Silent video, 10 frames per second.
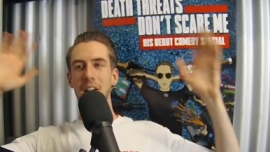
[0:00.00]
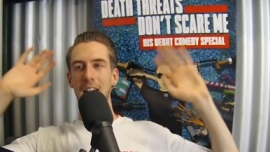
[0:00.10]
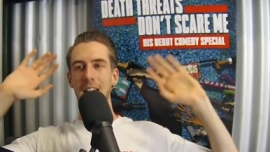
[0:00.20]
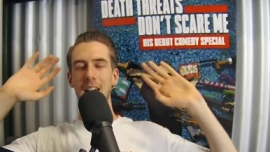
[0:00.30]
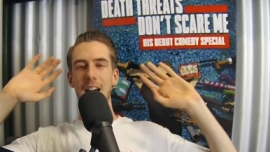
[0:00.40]

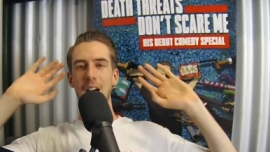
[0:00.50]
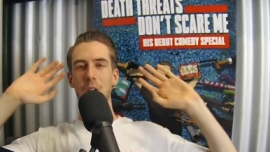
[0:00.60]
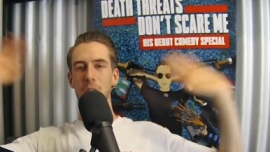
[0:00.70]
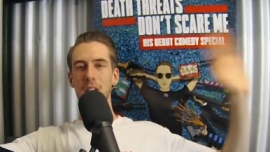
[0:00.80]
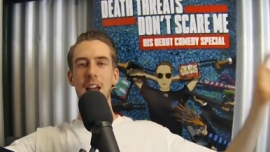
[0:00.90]
and uh,
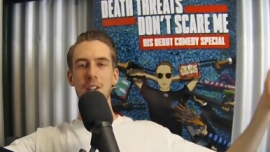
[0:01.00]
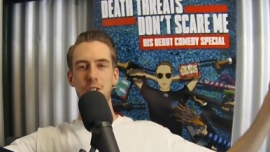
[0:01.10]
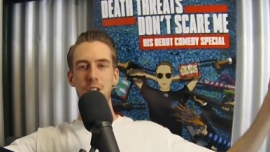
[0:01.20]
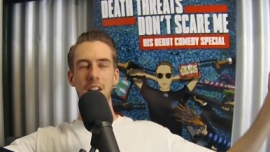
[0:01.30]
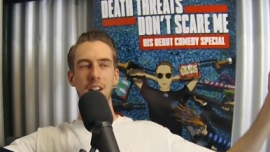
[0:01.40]
all of that
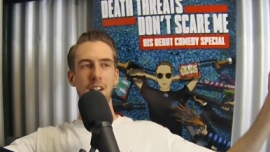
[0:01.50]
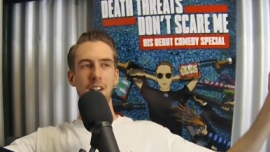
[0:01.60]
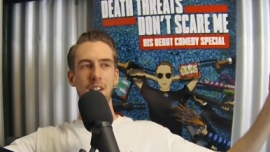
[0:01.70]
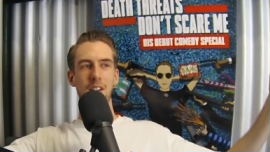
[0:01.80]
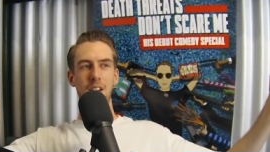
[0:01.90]
shit
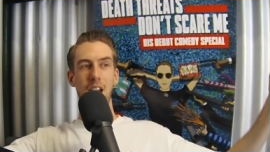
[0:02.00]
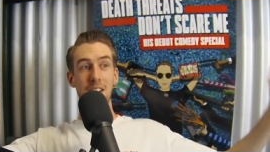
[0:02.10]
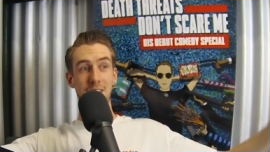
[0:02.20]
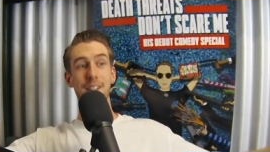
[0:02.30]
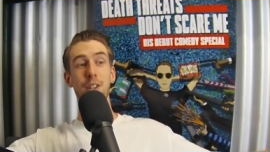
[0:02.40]

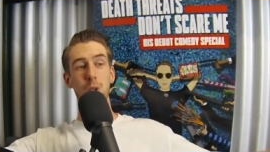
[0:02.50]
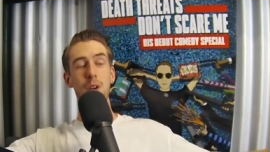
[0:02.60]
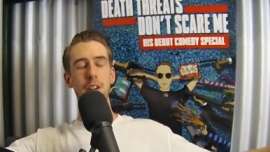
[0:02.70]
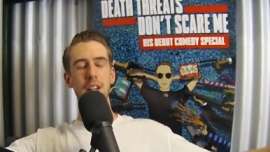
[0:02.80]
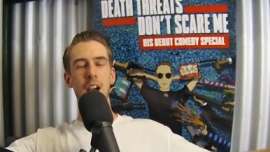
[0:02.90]
and still do
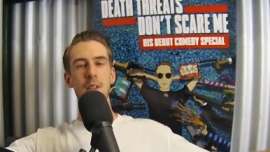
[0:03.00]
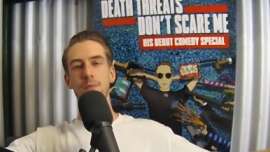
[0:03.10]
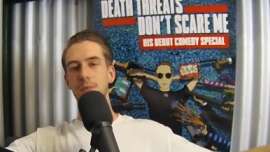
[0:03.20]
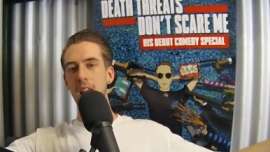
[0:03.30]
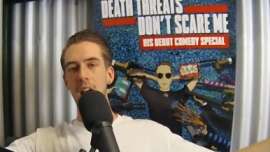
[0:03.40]
a video?
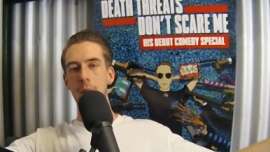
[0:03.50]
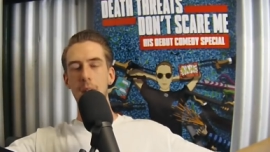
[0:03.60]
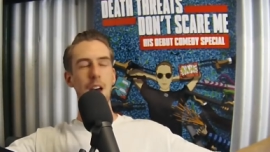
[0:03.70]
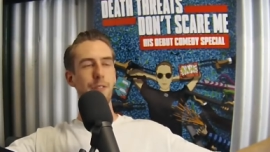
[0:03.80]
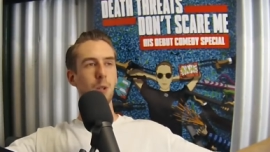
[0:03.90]
Nah,
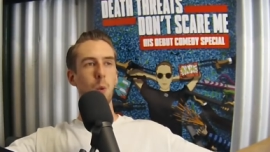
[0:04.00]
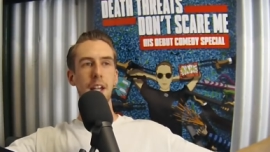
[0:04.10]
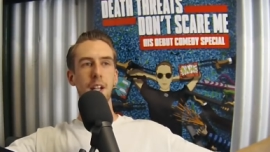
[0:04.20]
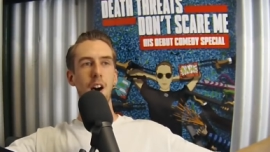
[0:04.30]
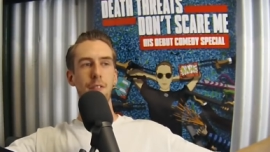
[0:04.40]
having the
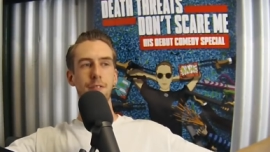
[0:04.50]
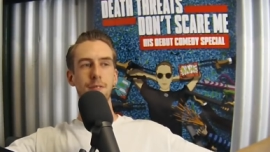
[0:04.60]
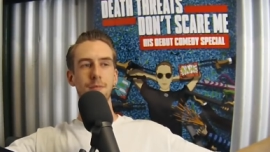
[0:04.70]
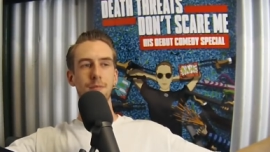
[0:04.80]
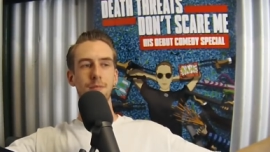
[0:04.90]
week off.
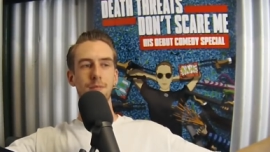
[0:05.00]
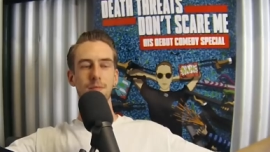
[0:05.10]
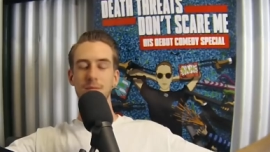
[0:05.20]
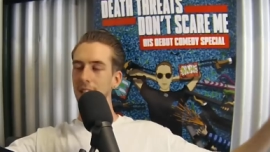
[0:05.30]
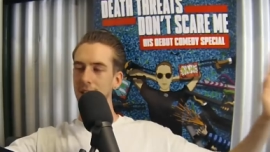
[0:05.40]

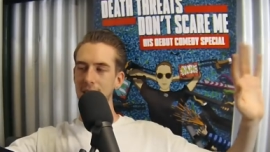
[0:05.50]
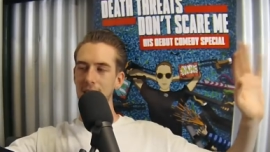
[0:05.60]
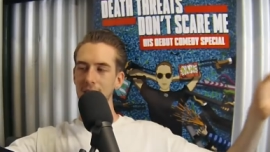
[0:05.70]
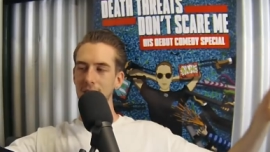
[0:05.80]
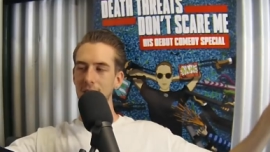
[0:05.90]
That's
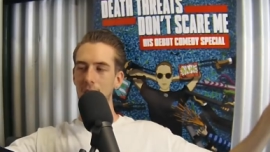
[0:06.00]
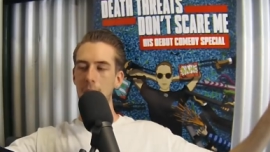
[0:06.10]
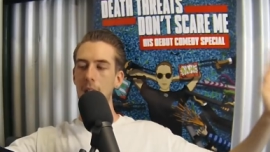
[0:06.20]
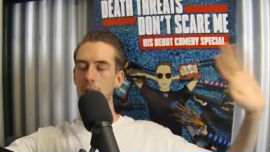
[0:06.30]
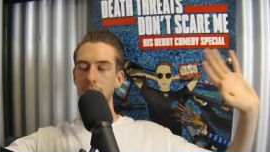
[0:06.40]
it. I'm
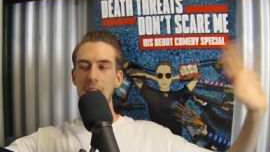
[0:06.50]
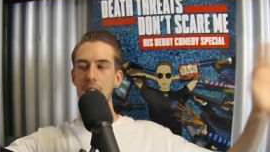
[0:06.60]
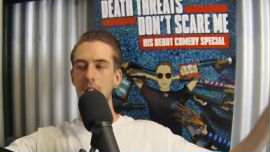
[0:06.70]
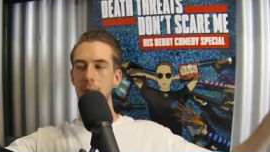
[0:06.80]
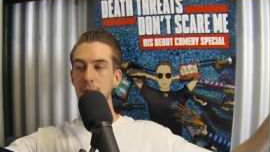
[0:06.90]
ha- I've
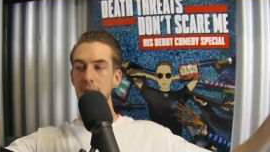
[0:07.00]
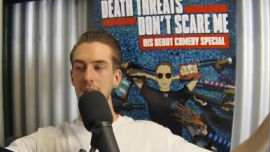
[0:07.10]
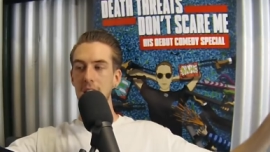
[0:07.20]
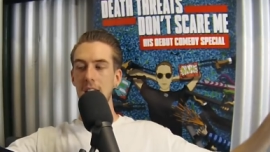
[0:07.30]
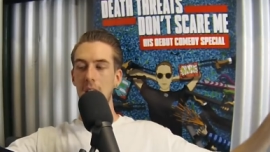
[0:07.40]
gave up.
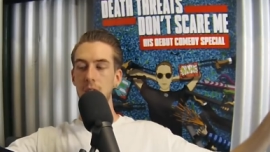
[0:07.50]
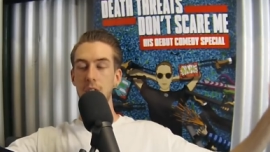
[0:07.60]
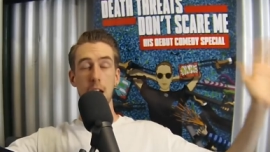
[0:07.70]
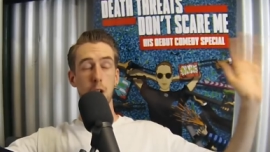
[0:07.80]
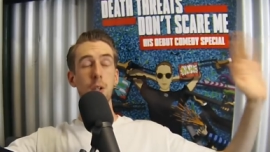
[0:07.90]
I was
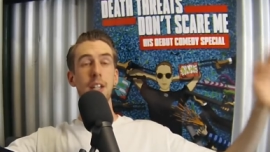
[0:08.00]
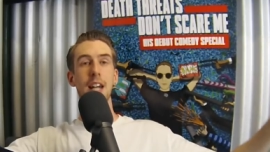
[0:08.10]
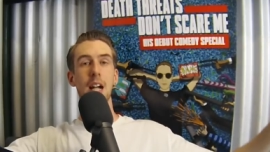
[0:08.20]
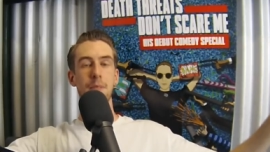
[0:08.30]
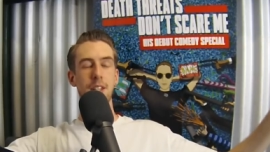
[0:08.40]
like, I could
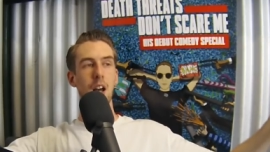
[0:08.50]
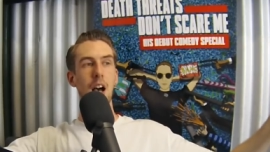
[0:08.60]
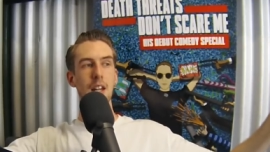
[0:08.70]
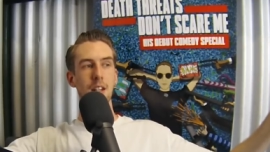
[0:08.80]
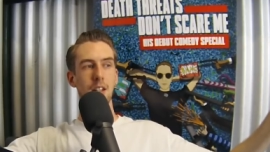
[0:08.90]
get it up
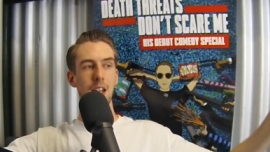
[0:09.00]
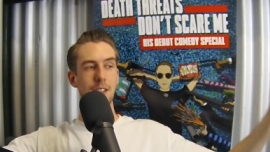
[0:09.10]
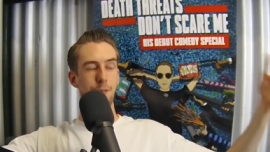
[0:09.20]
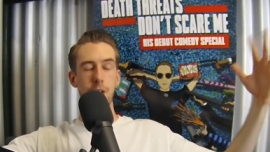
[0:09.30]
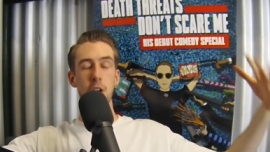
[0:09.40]
tonight.
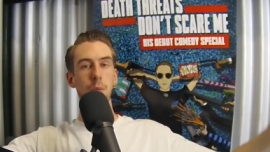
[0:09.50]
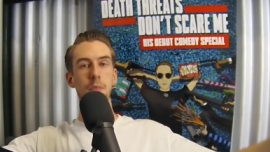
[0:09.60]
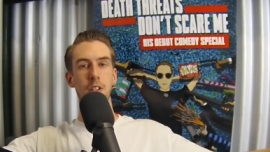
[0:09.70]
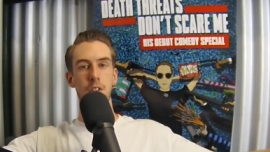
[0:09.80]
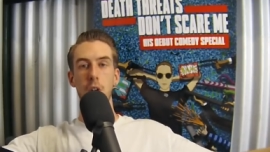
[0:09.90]
It's
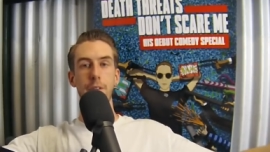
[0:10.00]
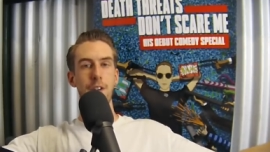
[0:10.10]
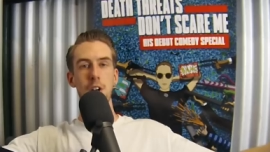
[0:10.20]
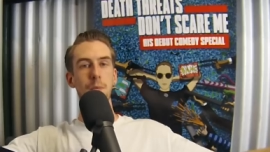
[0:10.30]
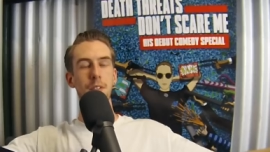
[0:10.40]
filmed. It's all
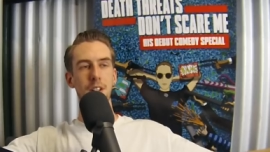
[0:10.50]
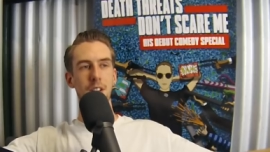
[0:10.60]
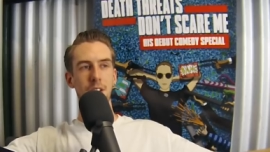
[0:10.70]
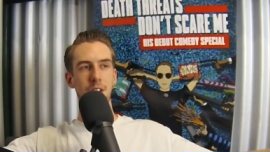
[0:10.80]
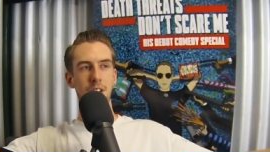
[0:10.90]
filmed.
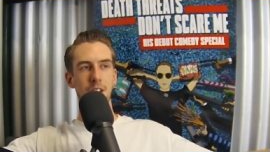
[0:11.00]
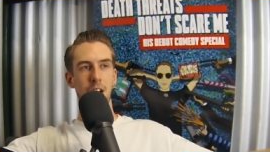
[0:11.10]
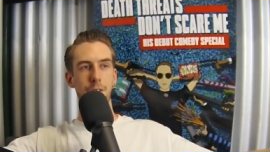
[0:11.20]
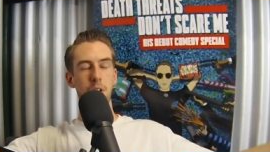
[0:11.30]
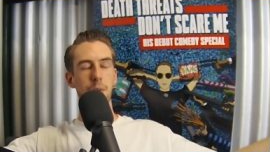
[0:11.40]

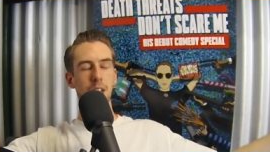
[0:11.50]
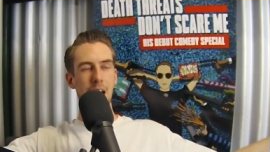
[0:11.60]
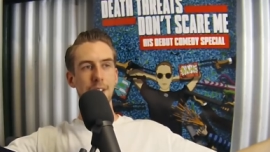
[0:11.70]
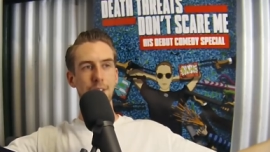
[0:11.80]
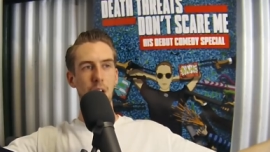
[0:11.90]
I filmed it
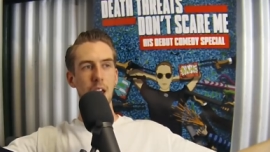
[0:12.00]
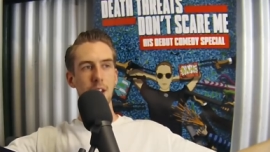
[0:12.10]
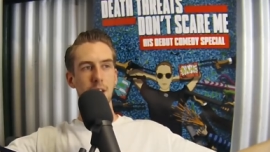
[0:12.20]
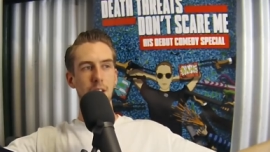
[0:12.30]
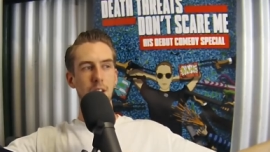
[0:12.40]
last night
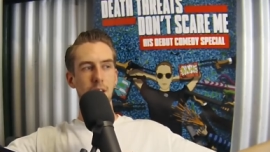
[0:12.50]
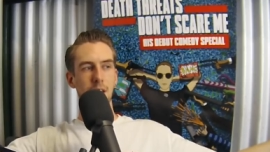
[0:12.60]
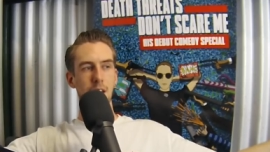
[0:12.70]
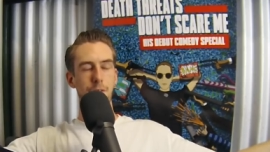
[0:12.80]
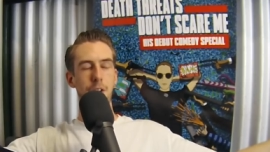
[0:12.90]

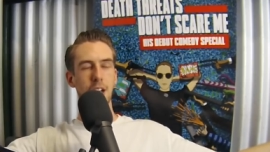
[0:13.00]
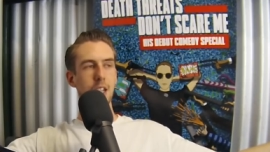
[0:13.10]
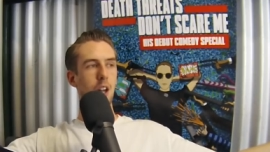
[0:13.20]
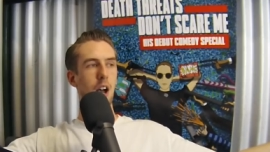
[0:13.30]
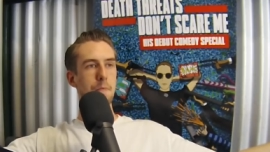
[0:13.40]
at
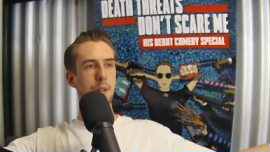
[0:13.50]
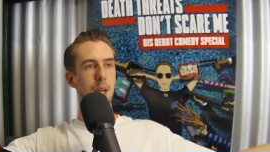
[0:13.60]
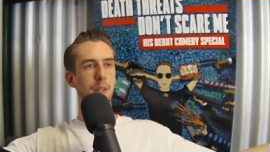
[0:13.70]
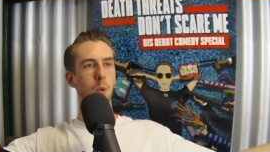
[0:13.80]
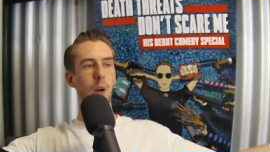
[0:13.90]
fucking 9
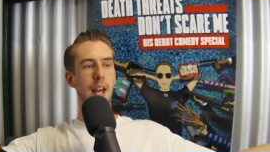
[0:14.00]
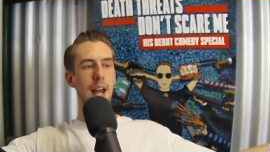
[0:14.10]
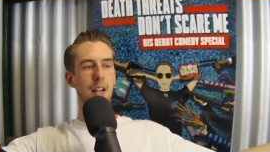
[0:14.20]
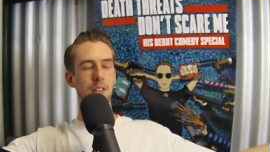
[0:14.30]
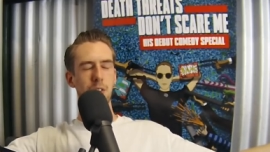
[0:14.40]
p.m. in the
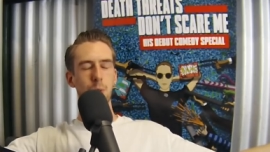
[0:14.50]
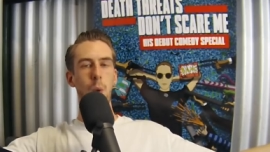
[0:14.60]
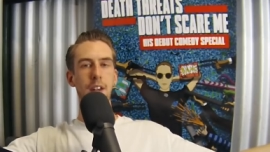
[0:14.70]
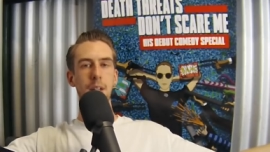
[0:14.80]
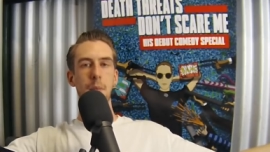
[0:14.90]
warehouse,
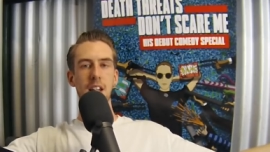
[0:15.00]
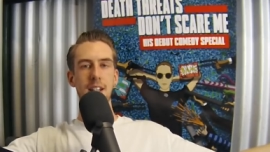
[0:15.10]
sweating my